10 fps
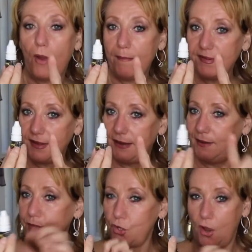
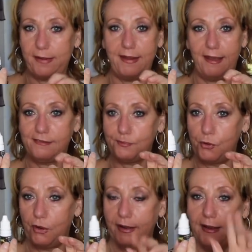website. I'm not an
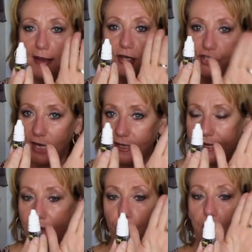expert. Check
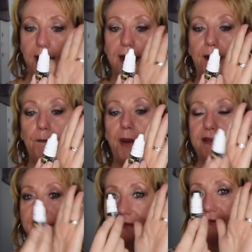it out.
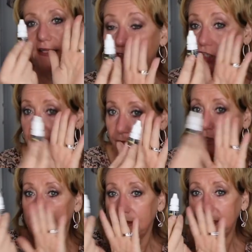But this is a
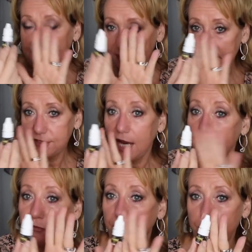generic Latisse
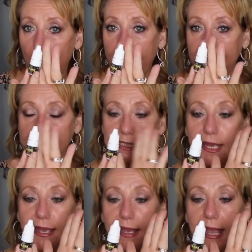type of a product
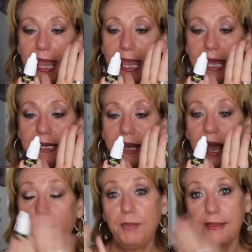and
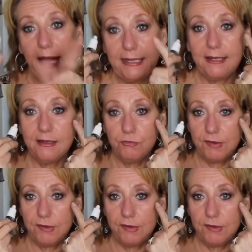I'm liking the